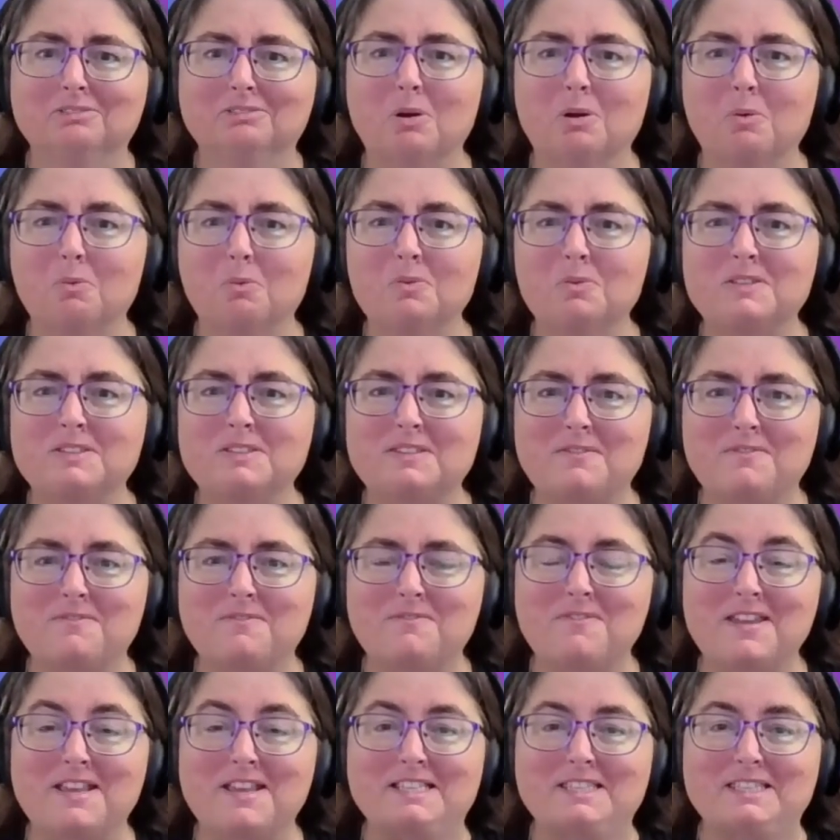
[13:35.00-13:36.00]
What was
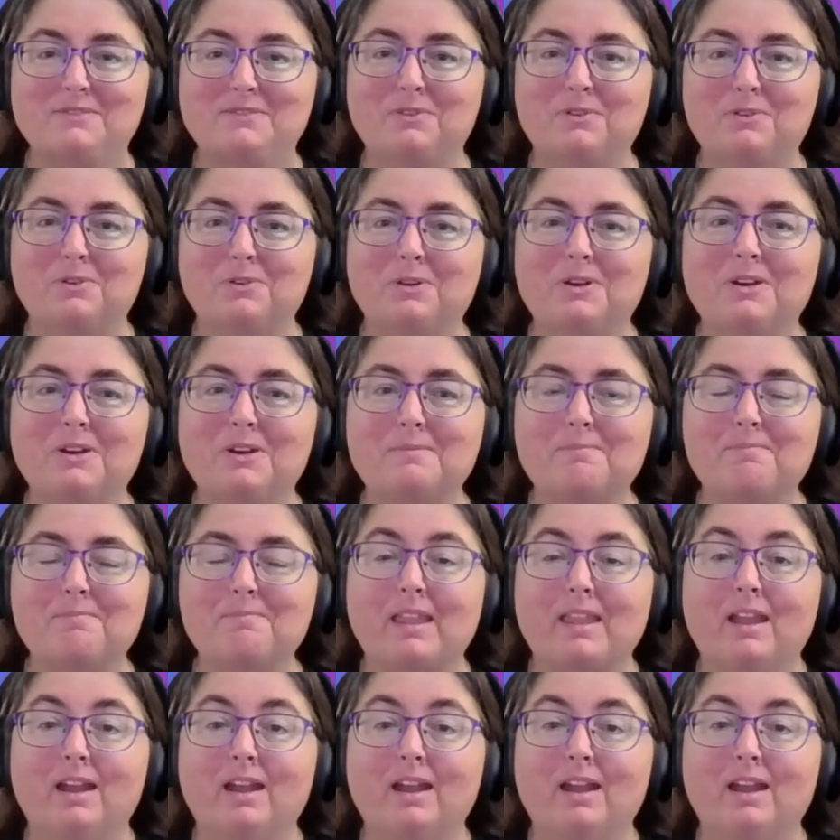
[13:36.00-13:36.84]
the fix for it?